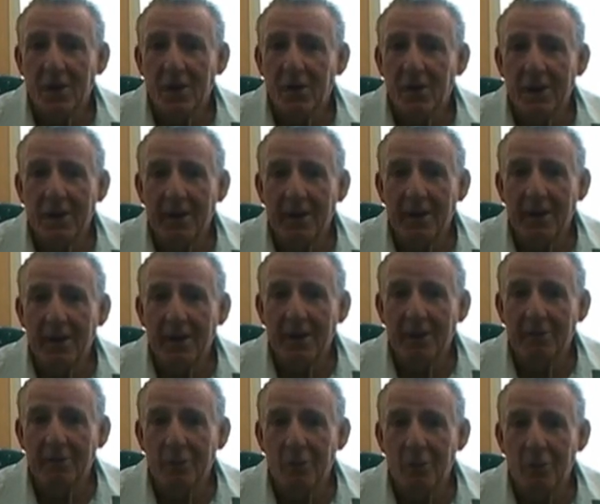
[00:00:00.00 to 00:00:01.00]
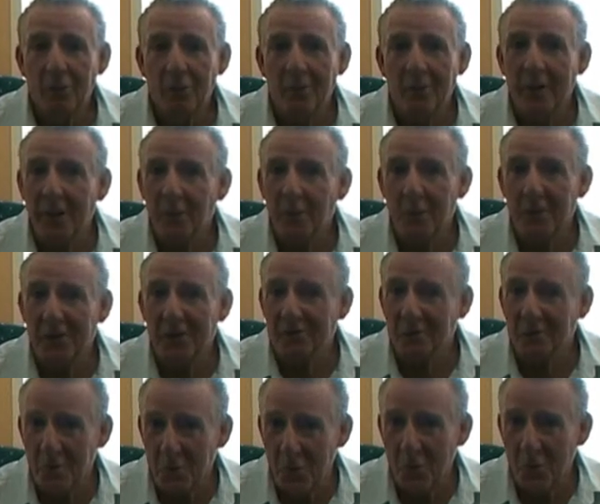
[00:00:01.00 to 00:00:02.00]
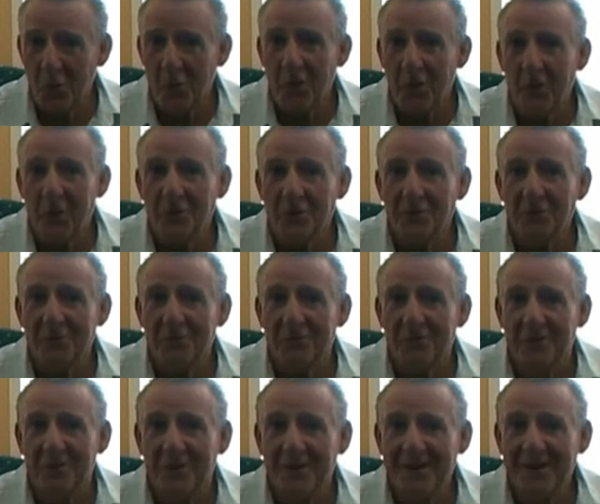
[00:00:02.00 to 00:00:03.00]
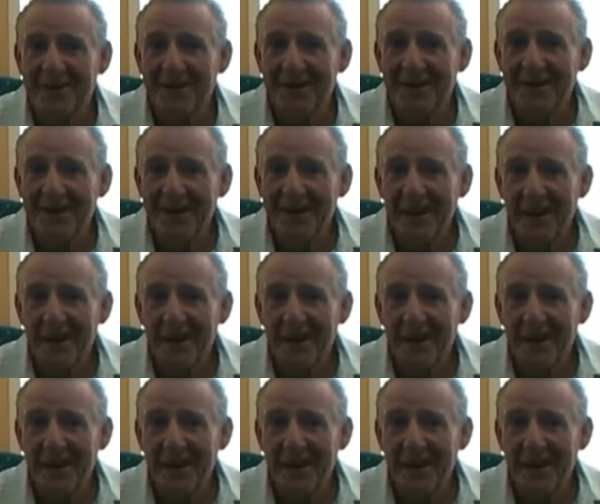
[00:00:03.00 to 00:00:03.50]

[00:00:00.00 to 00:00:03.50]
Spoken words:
I thought, well, they even born when I was refereeing,